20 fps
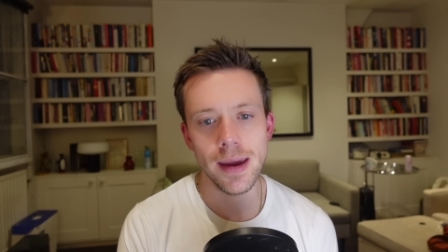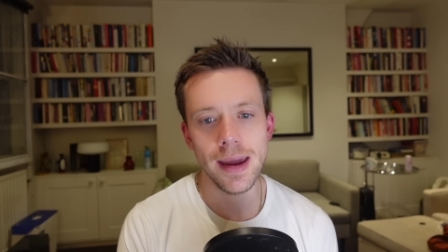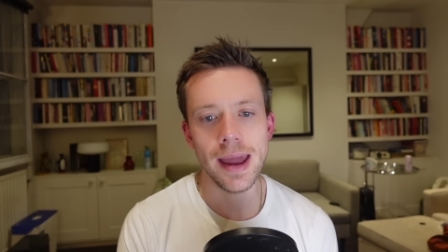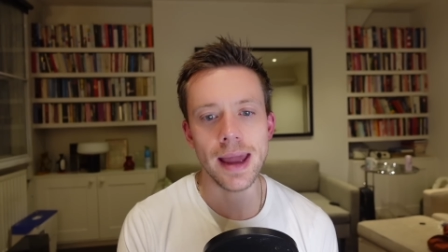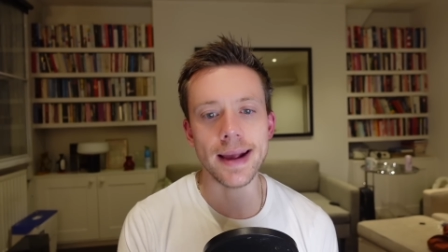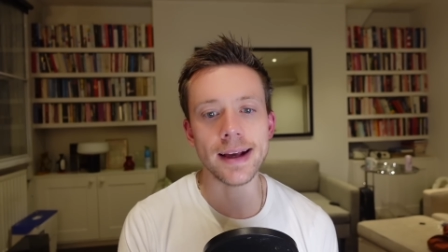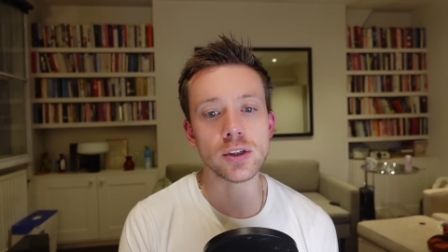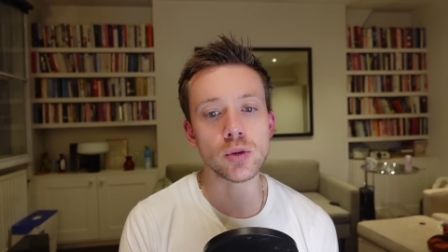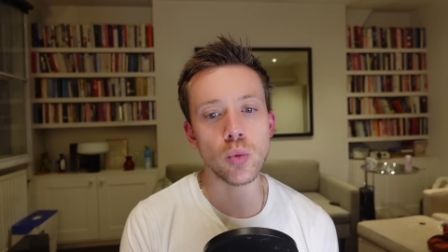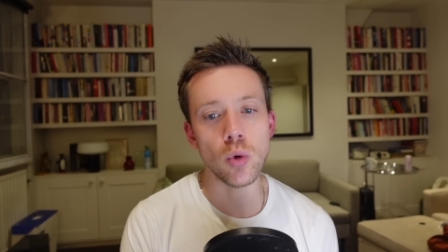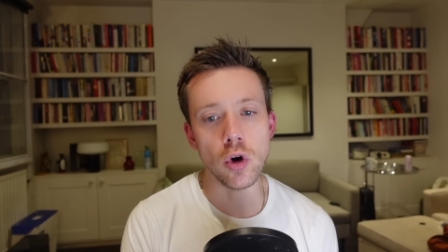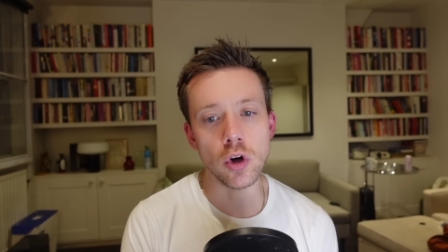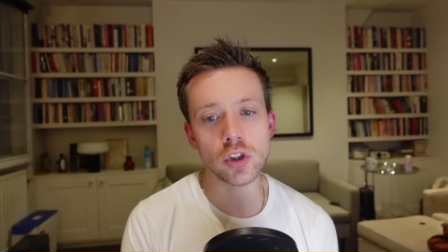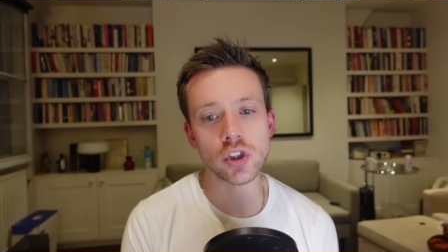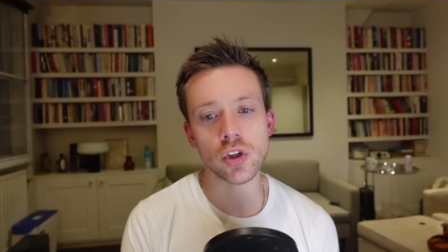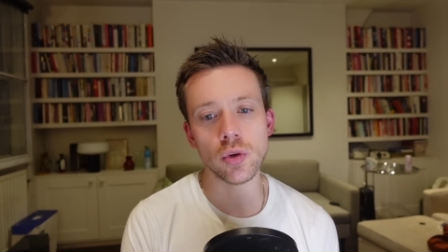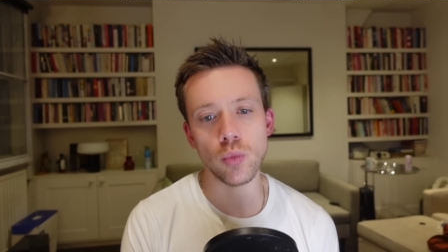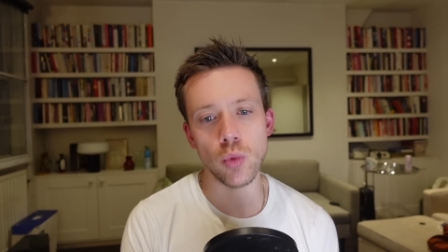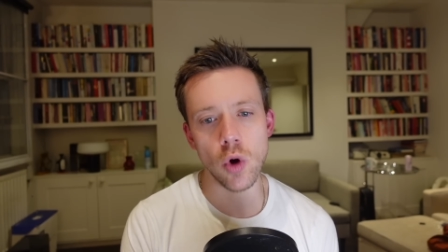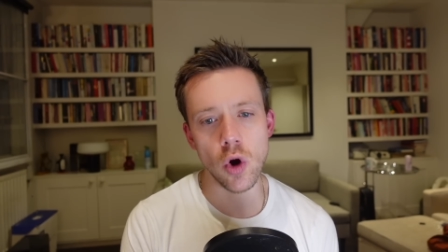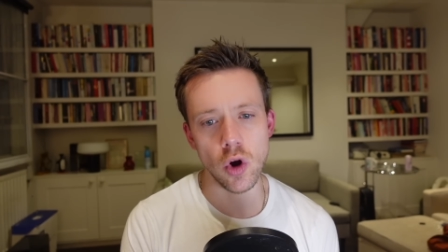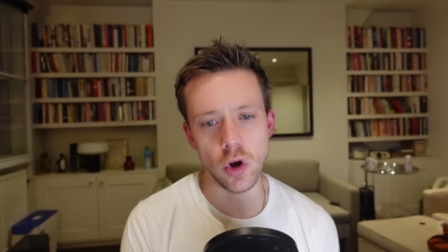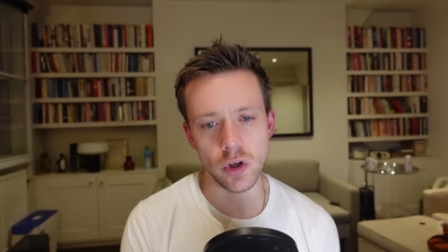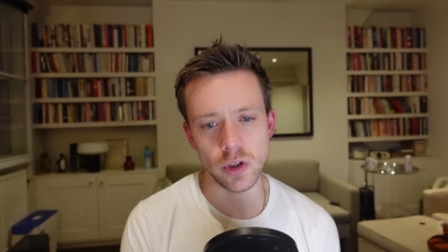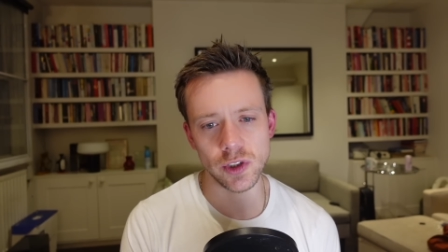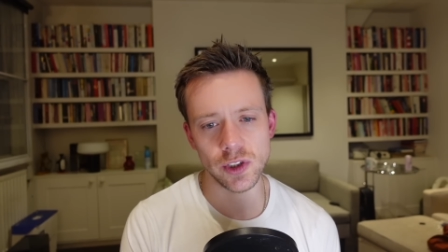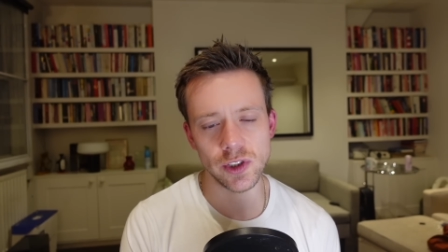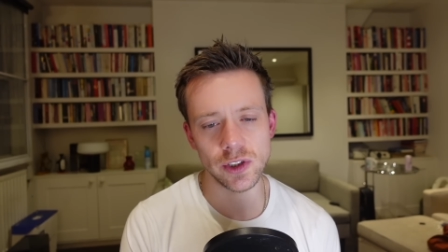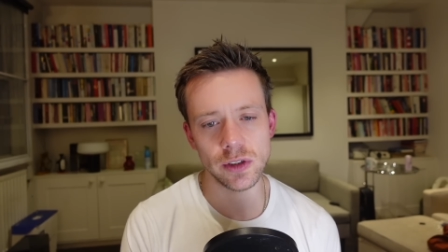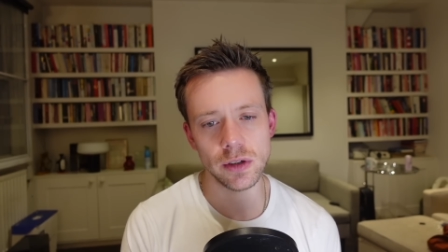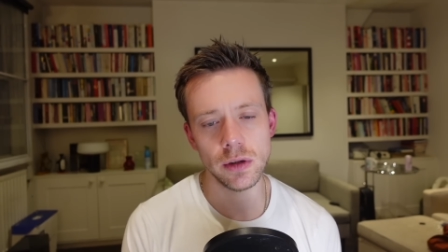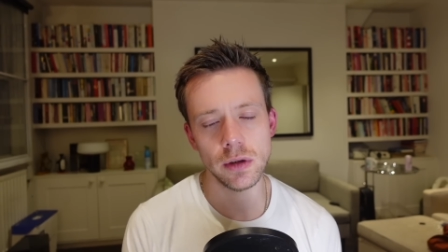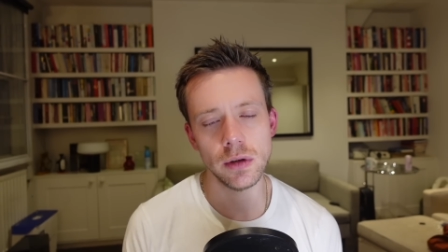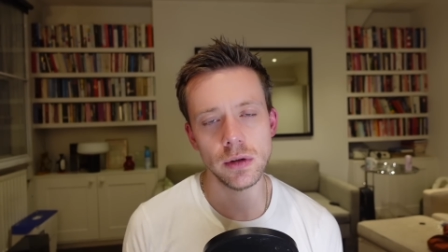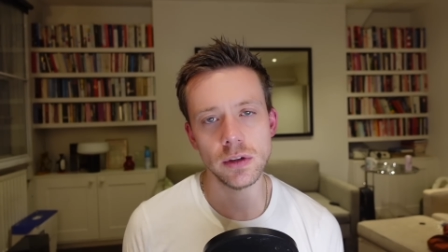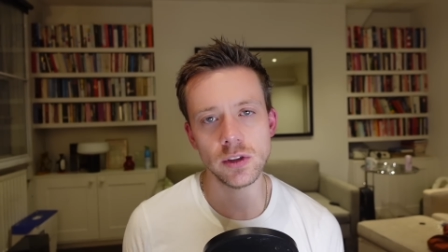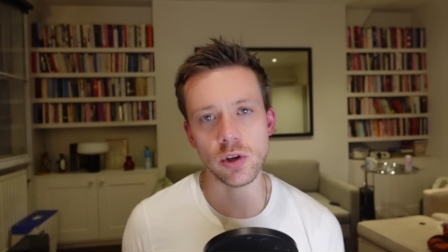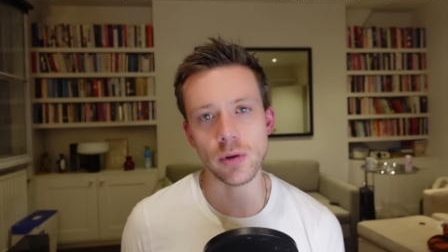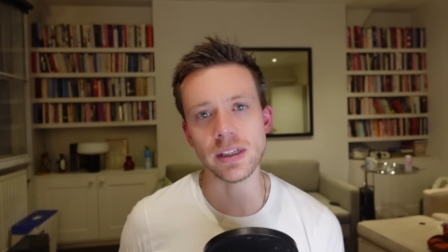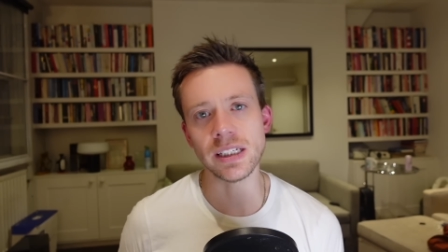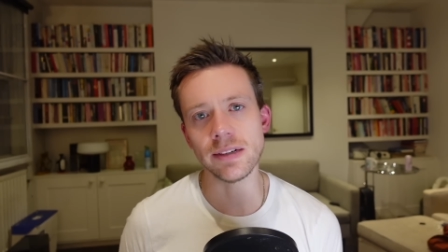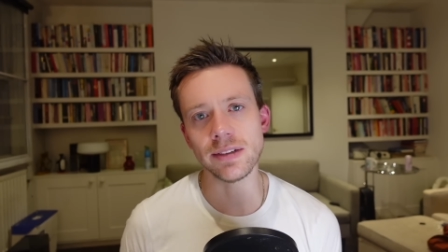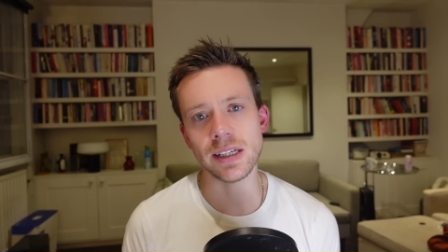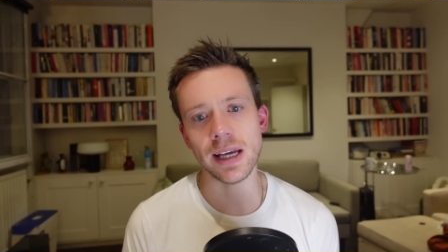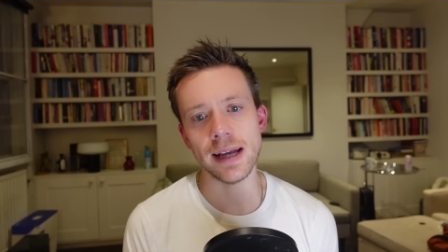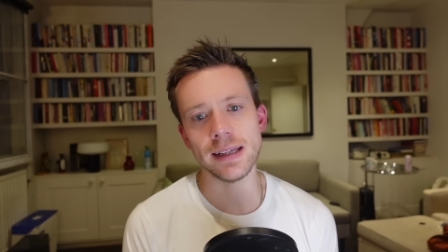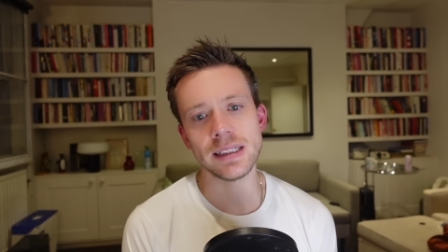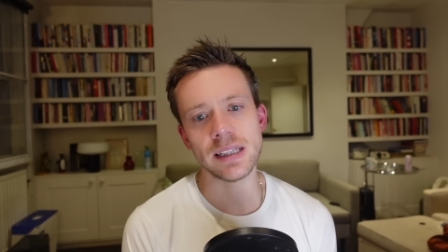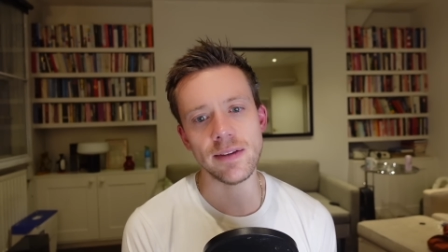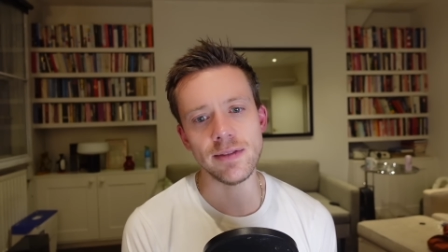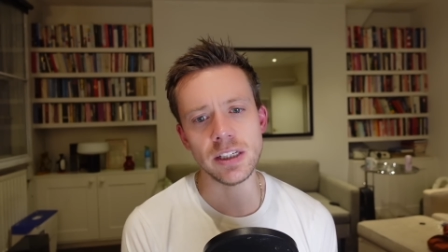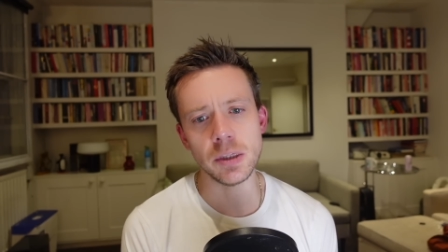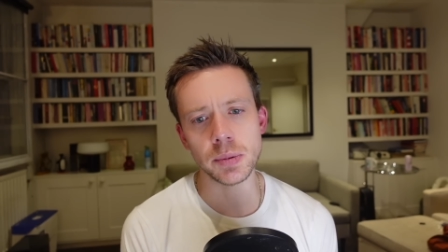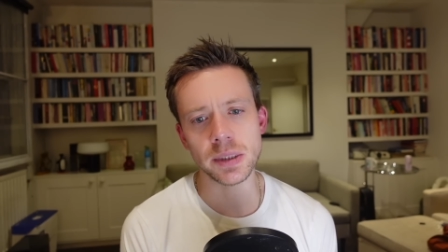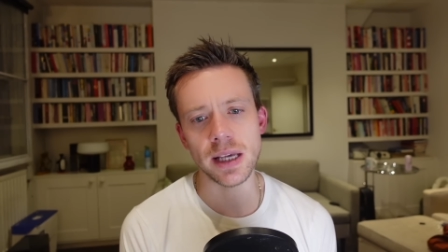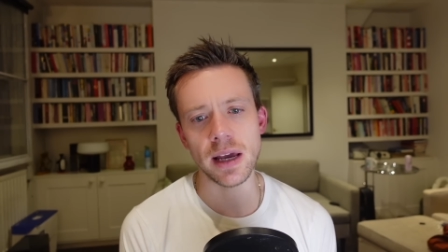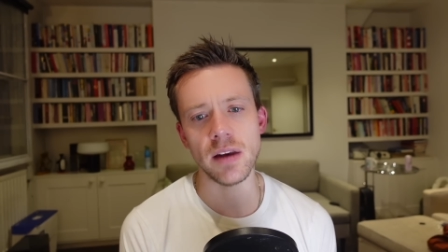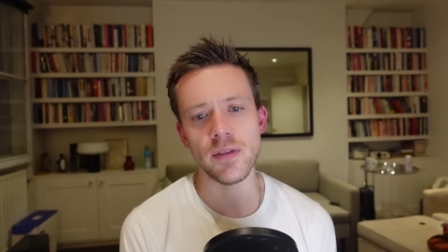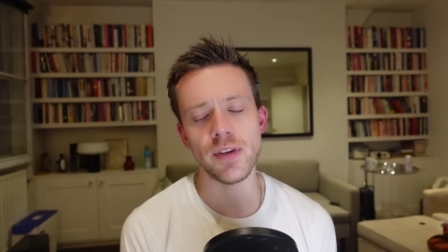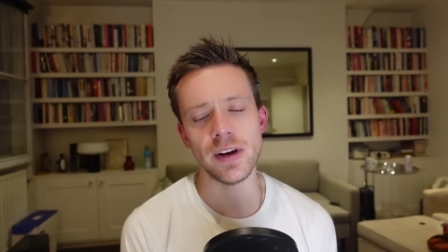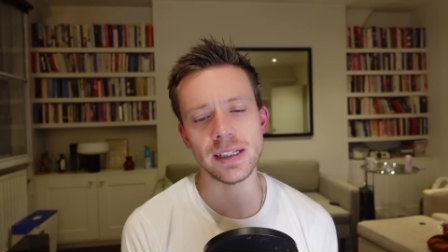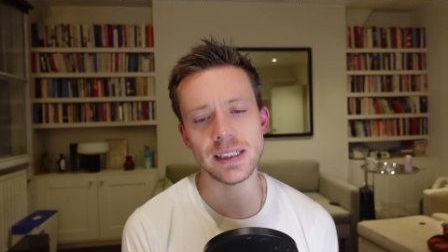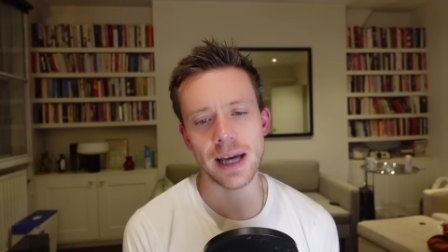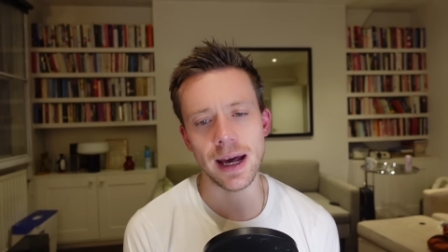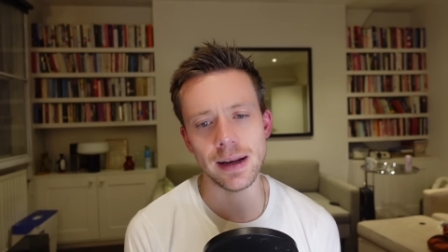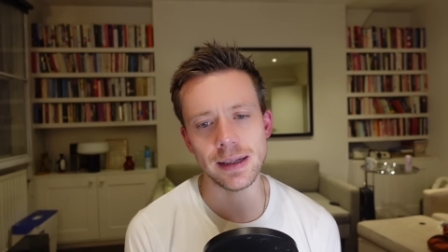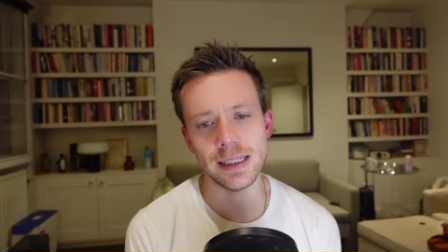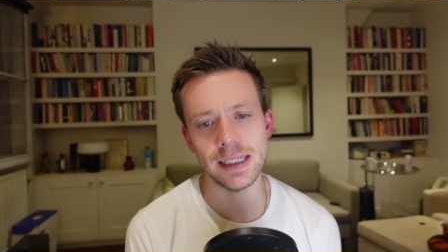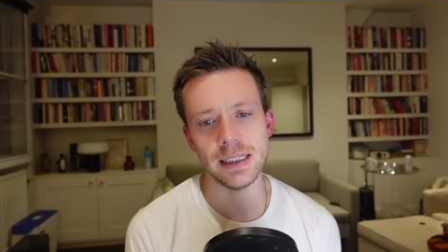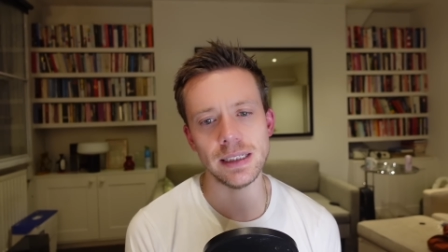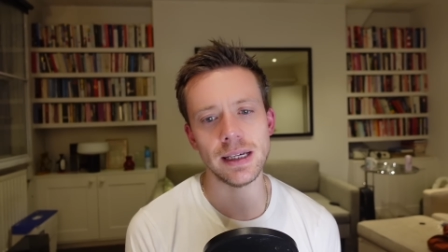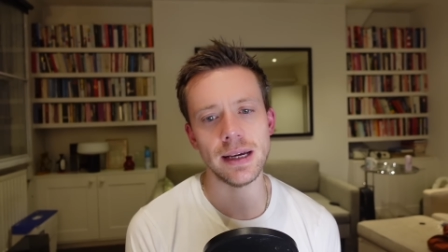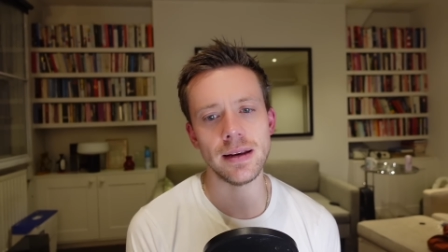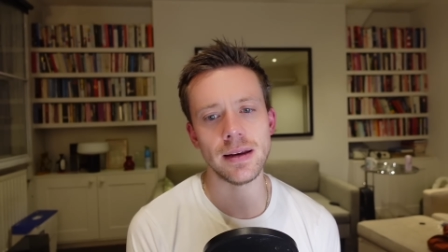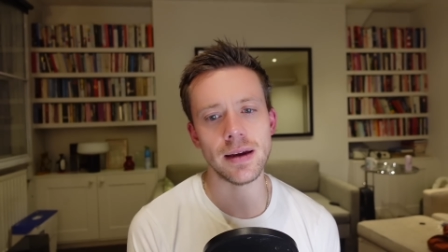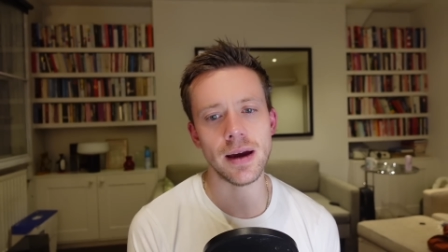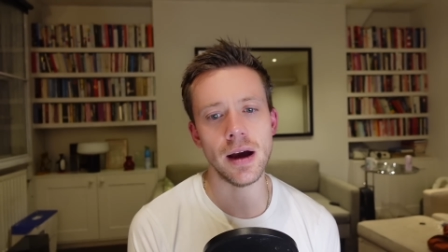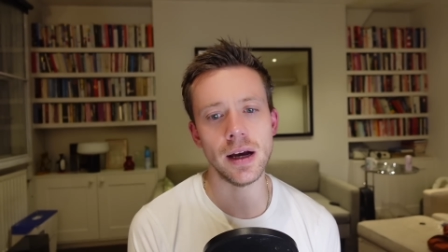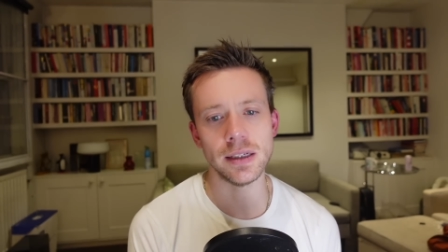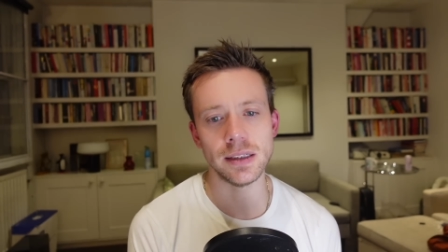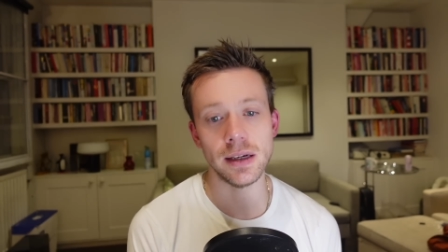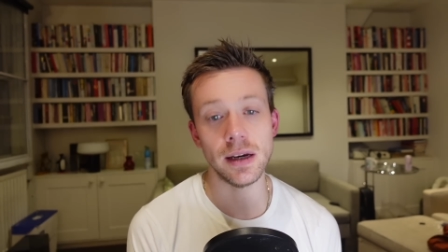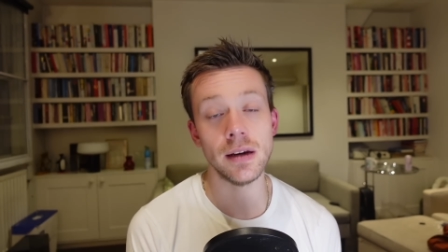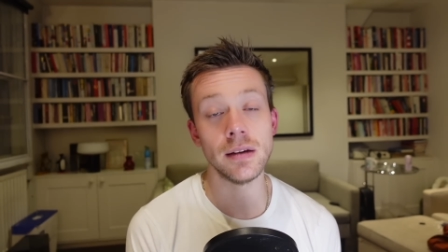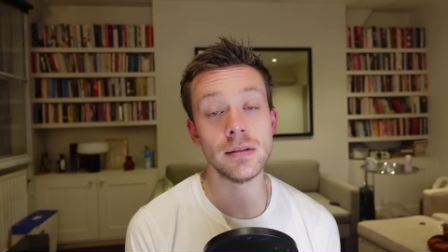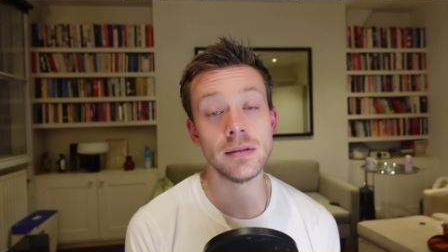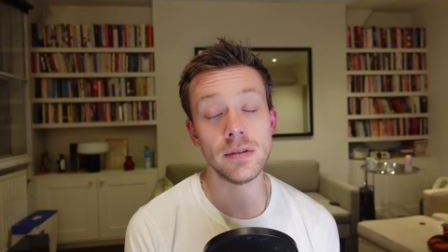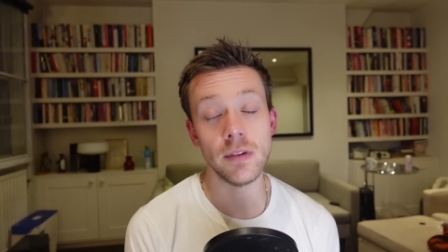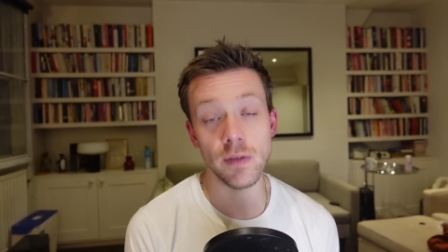It gets worse and worse. So as I've said, 70% of fatalities in Gaza,